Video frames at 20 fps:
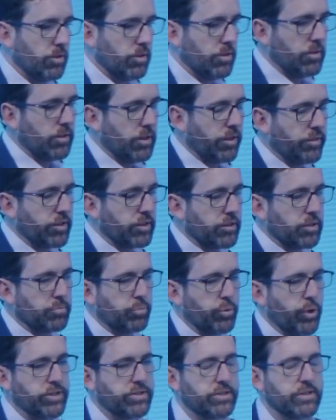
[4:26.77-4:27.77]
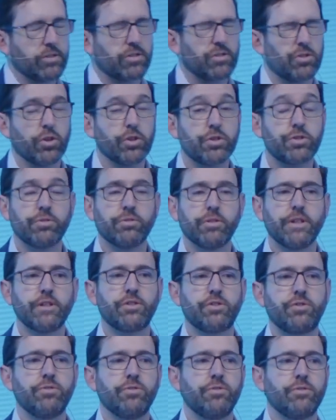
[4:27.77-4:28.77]
I think, the pressing social
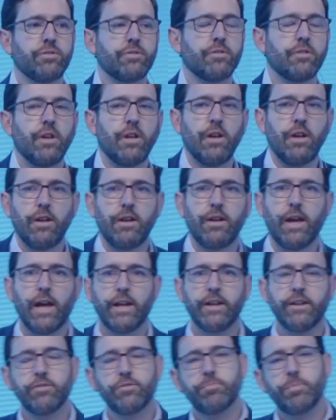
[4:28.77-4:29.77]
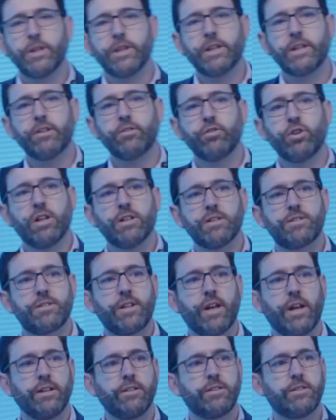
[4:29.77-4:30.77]
issues. And in being in real
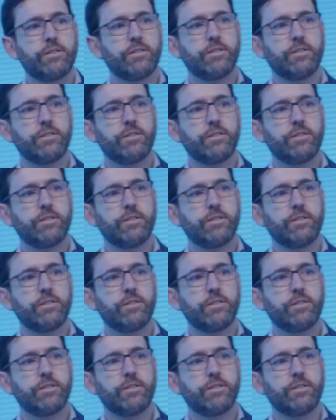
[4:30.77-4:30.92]
estate,